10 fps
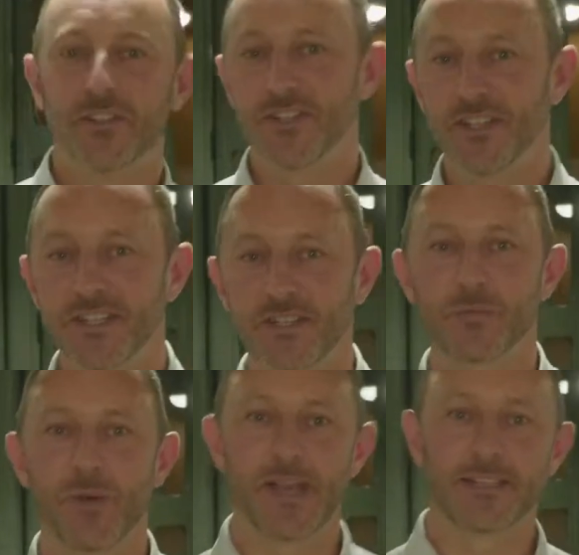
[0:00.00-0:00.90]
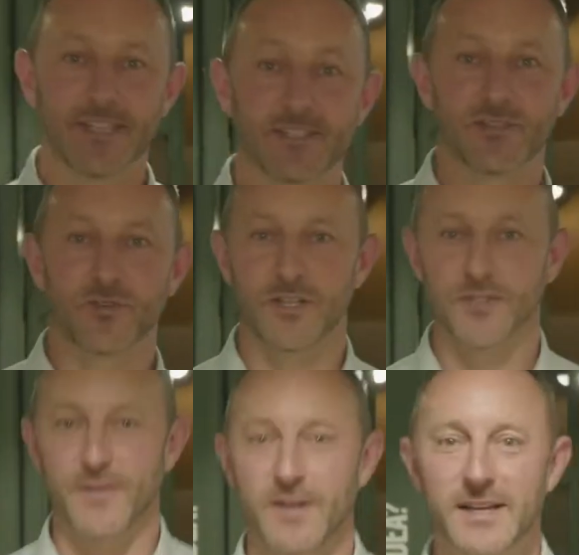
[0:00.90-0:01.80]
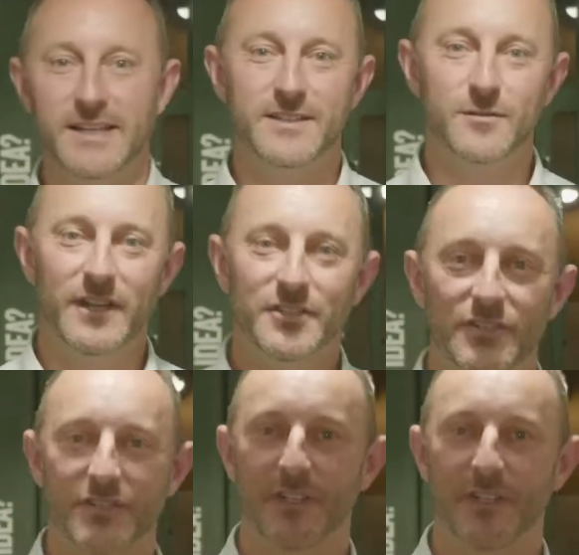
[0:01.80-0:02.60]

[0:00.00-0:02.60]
Do you need to compare data transfer and integration